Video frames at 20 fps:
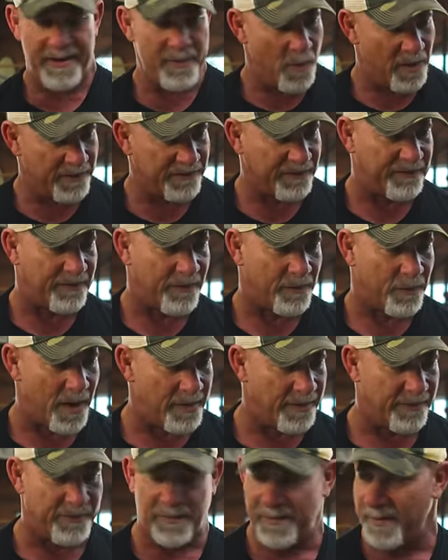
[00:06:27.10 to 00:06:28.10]
He wants us to
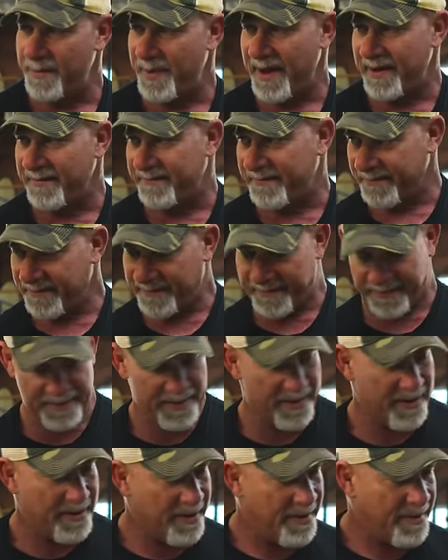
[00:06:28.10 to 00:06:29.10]
run it through the paces and
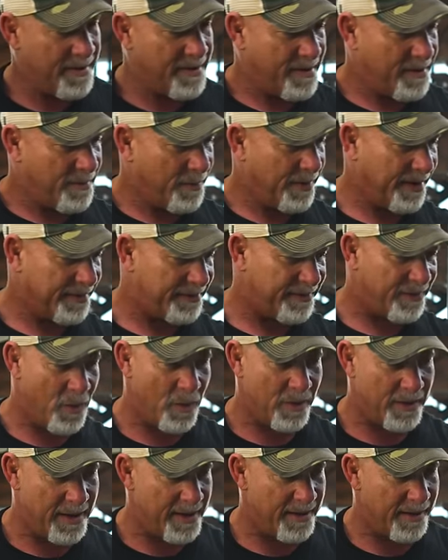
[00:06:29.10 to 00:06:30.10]
we got the
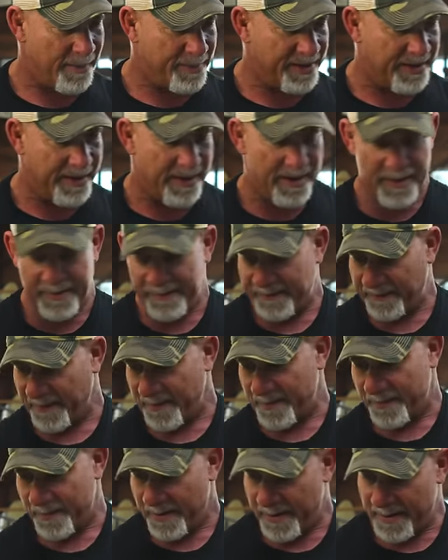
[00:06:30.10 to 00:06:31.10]
coronet up in the air,
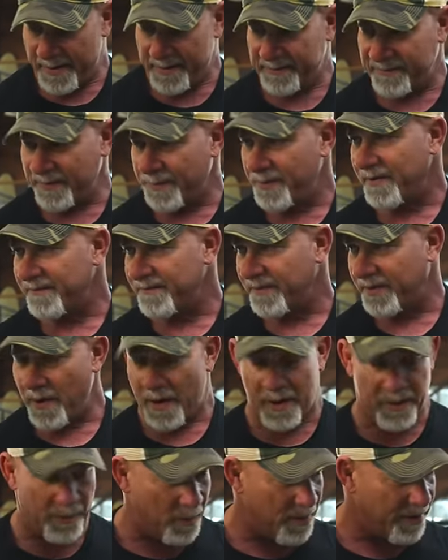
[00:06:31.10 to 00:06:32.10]
so uh, it's a perfect
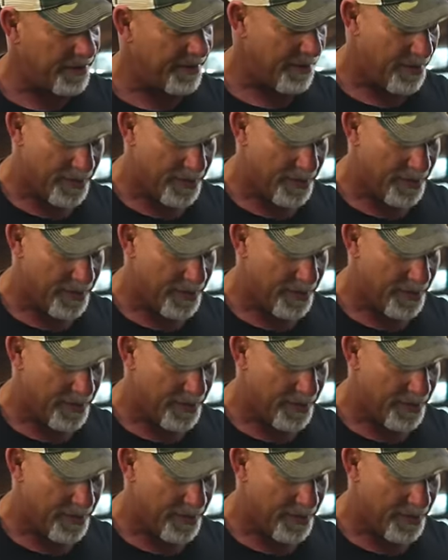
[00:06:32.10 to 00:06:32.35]
car to work it